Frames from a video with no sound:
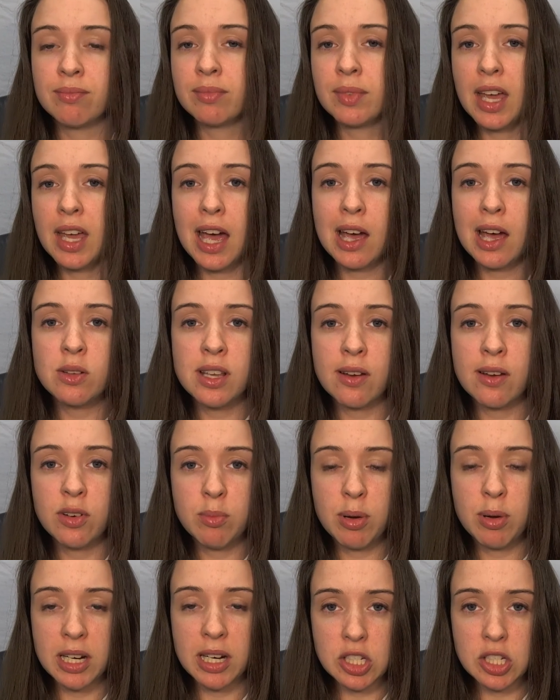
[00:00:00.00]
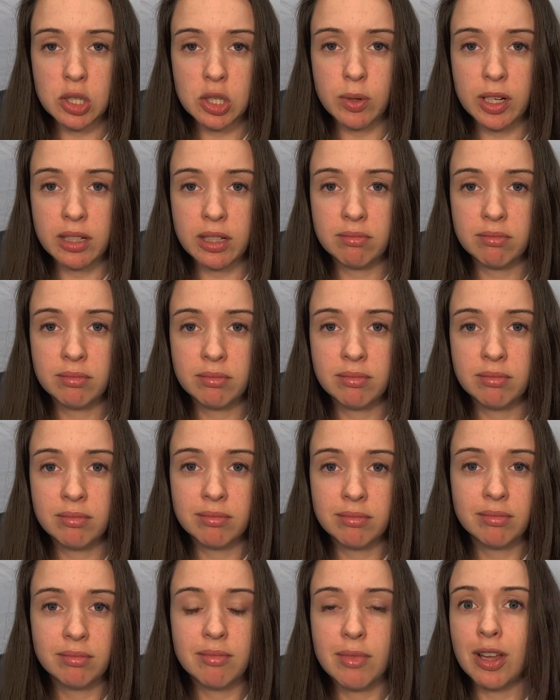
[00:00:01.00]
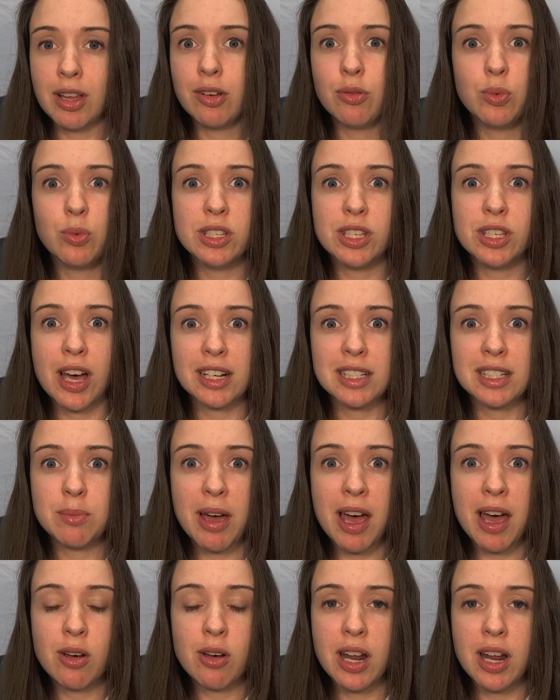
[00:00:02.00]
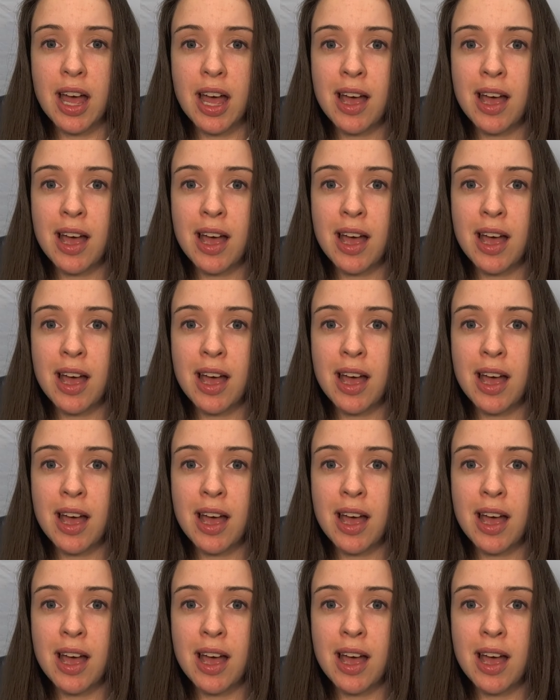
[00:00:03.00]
How's everybody doing? We talked about